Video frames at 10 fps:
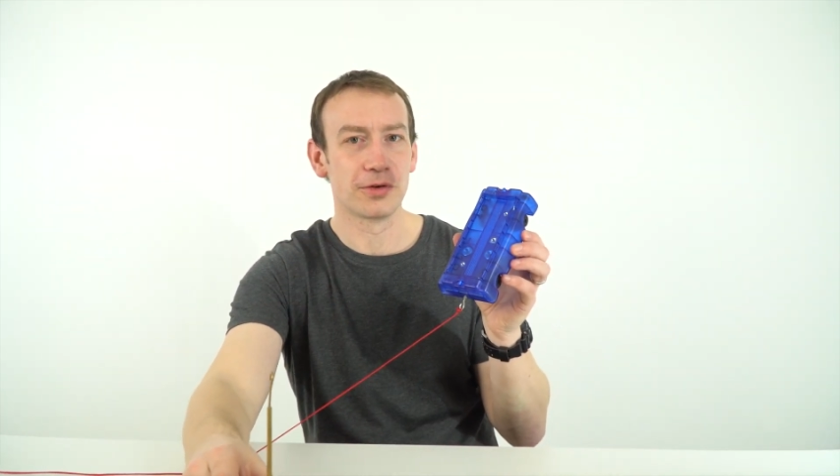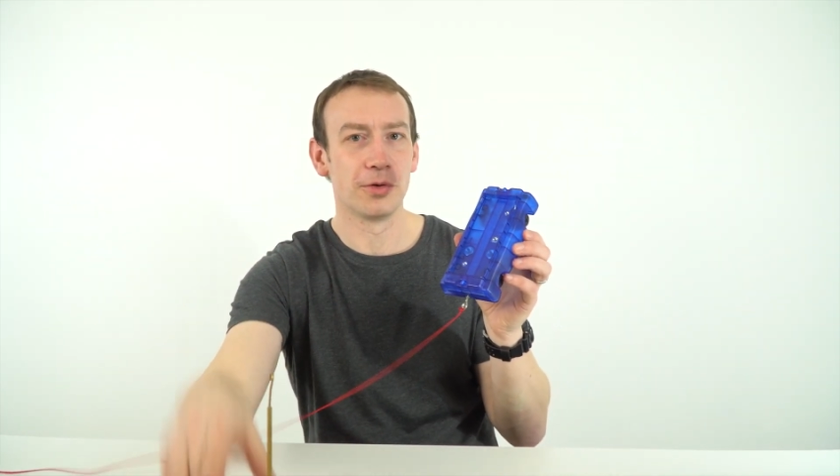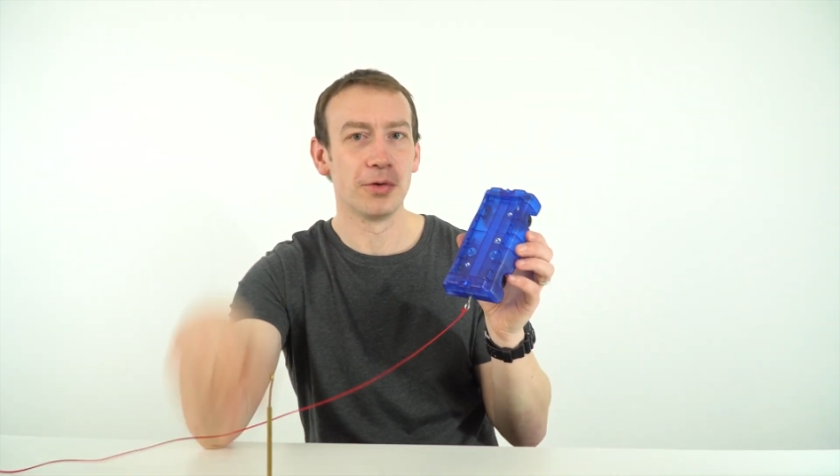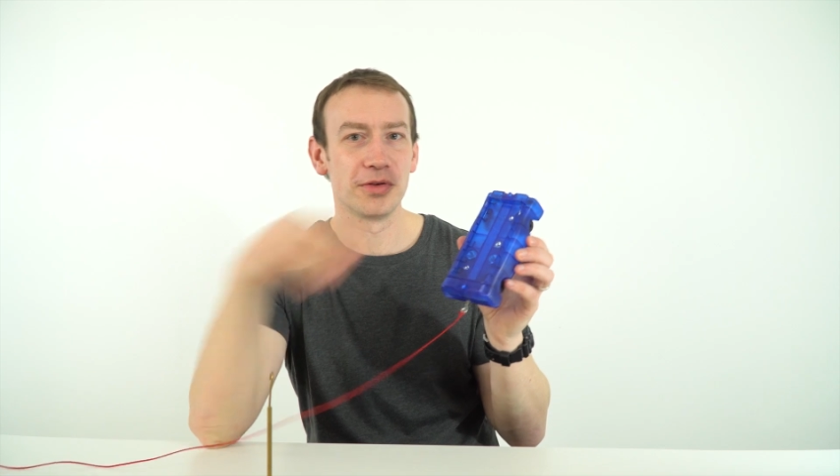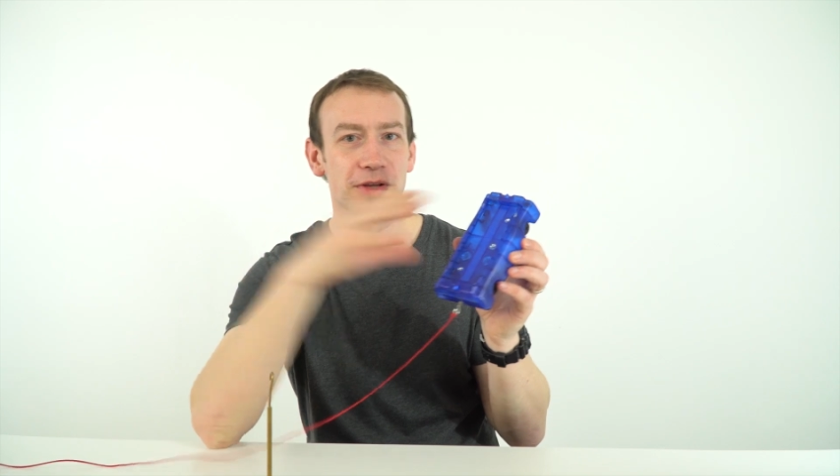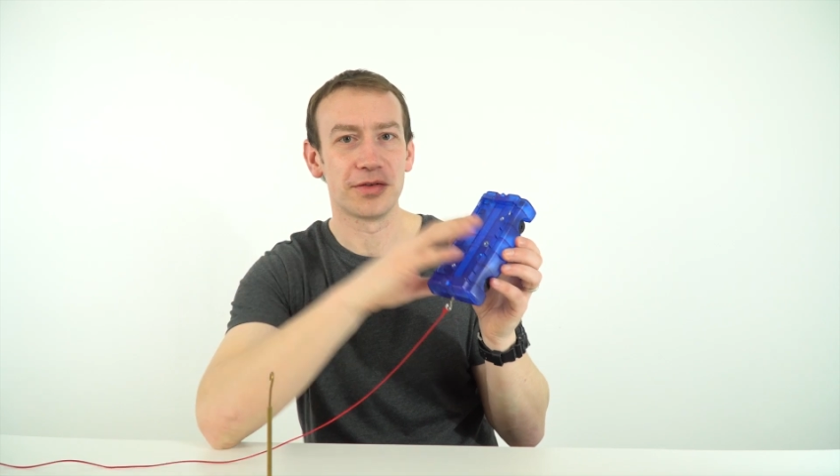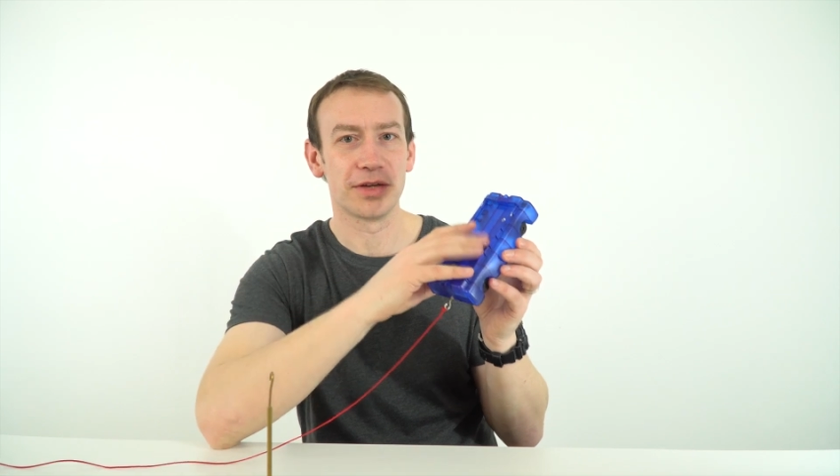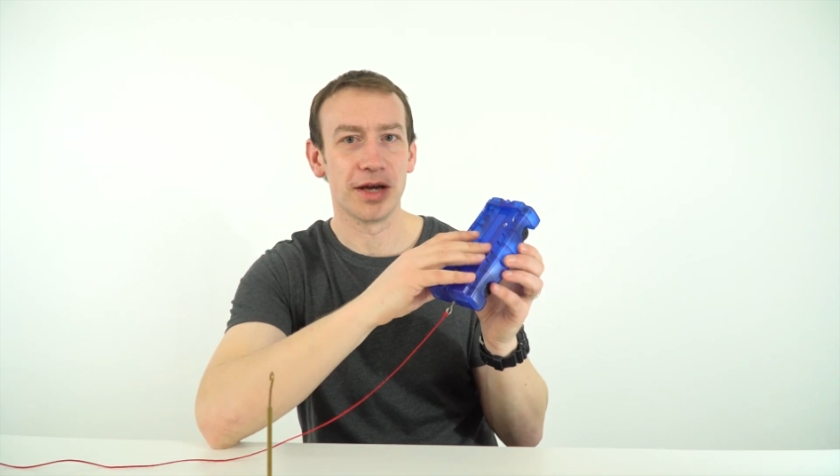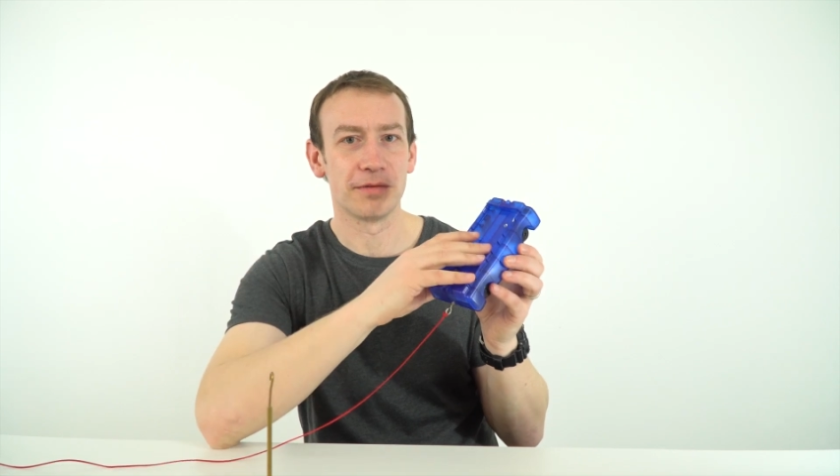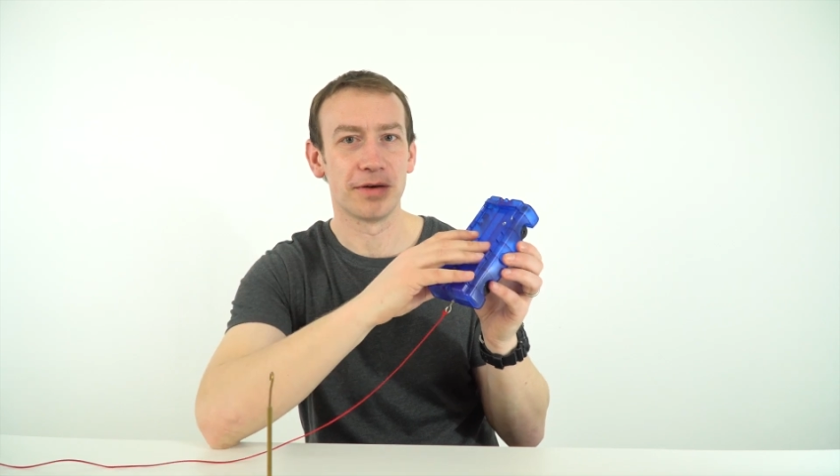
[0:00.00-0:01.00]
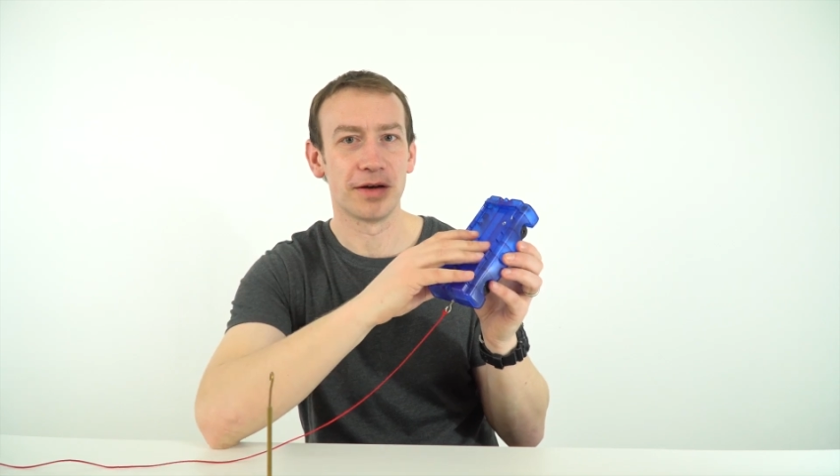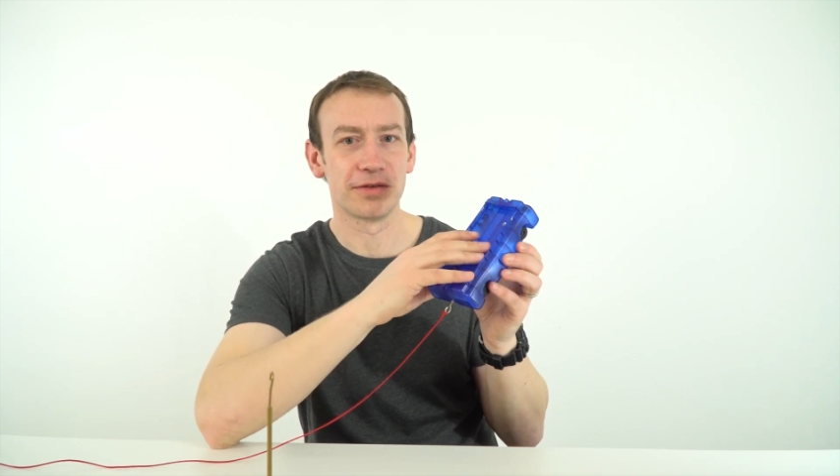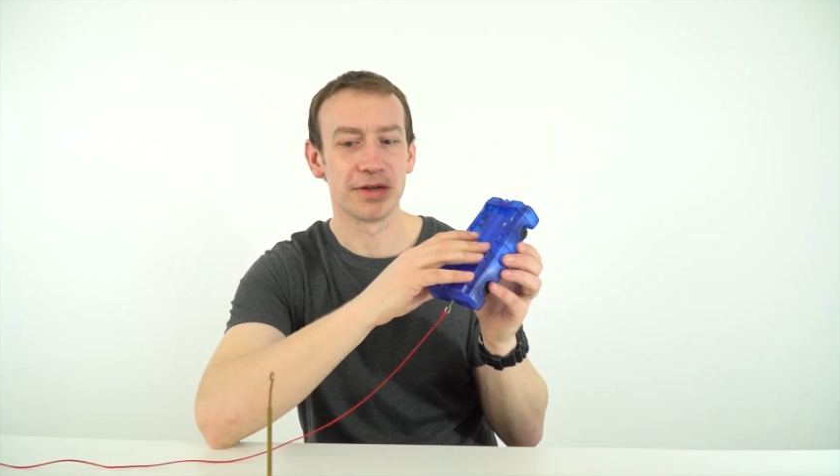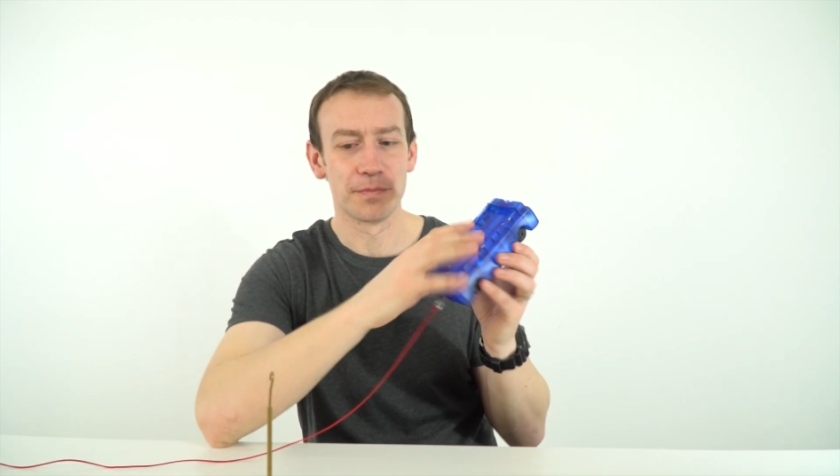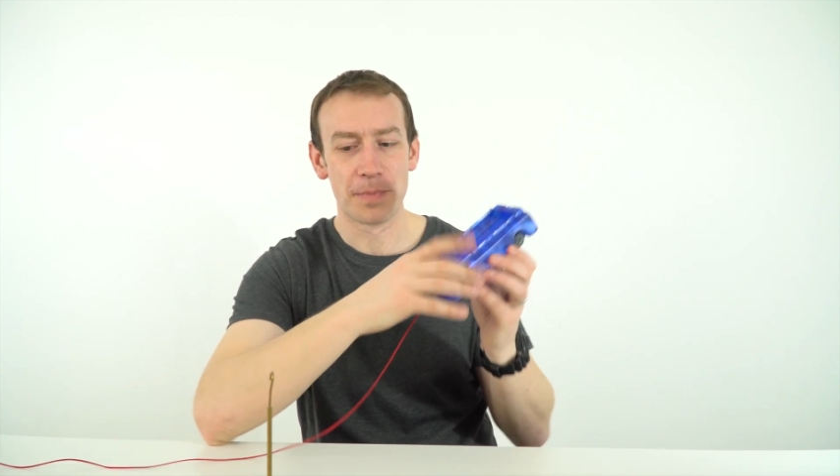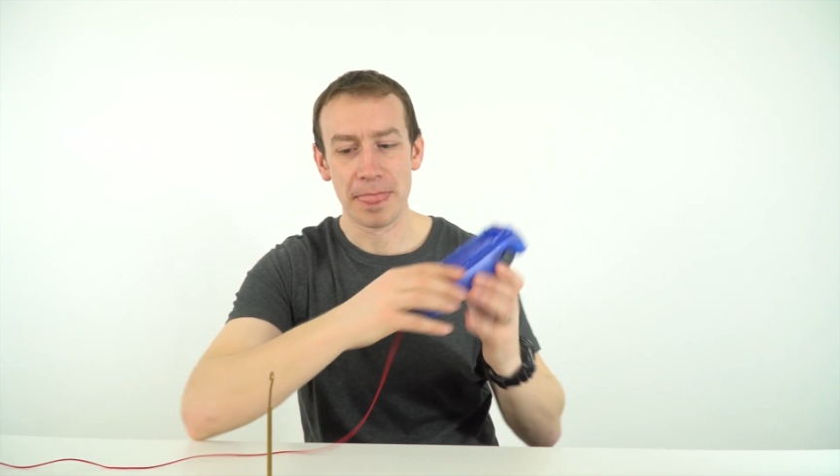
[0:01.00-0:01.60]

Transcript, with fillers: causing this to get faster.